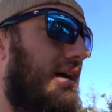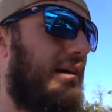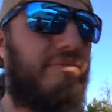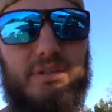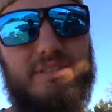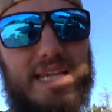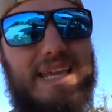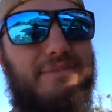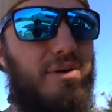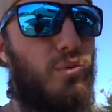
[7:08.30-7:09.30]
I feel
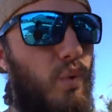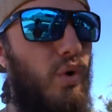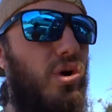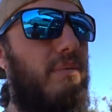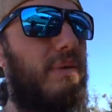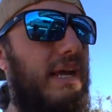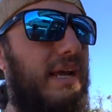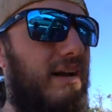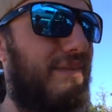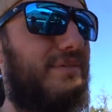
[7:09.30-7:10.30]
safe, warm,
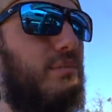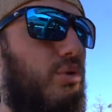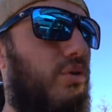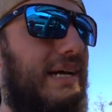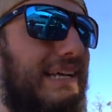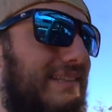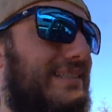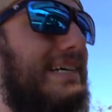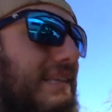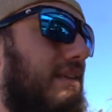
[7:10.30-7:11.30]
and comfortable
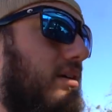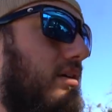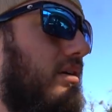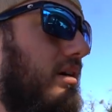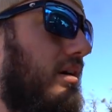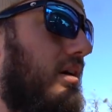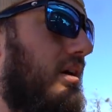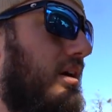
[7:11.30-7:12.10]
inside the car.